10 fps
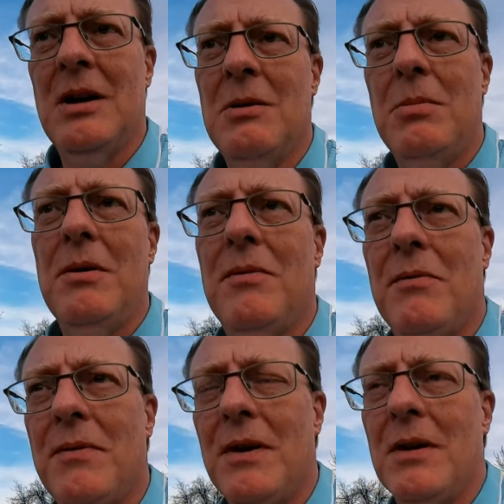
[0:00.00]
be
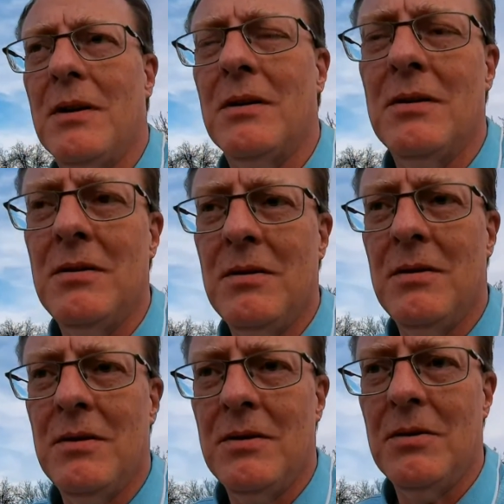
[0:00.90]
fulfilling
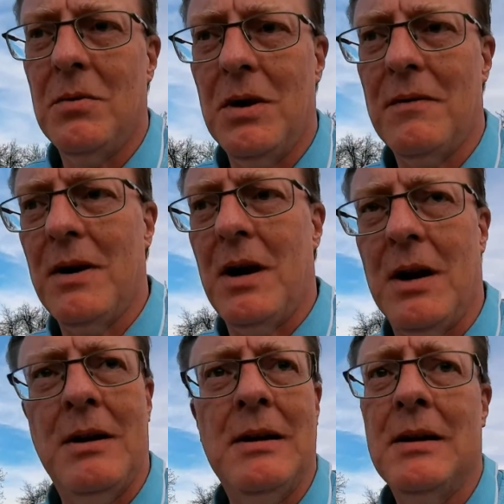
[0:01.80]
the will of God.
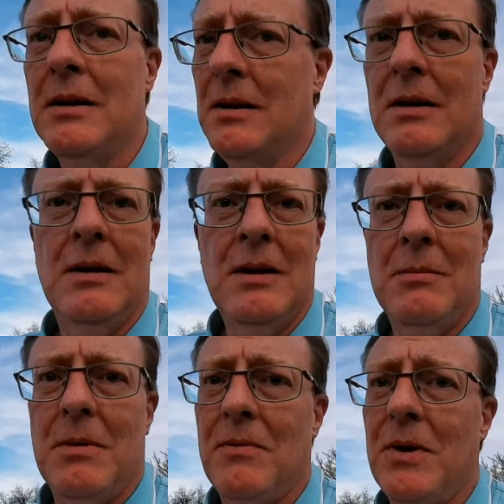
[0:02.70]
My
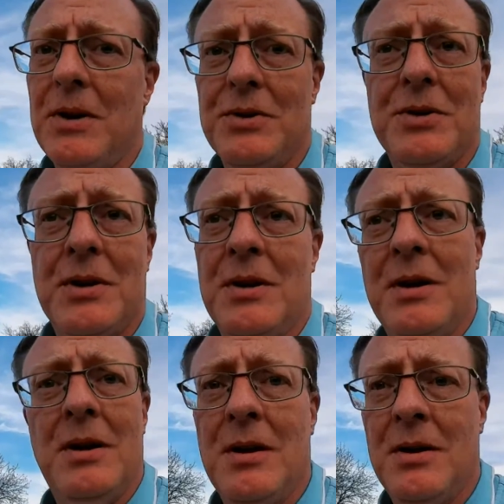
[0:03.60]
friends,
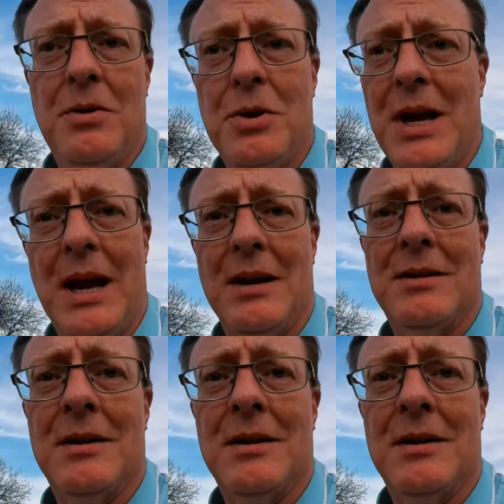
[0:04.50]
you can't.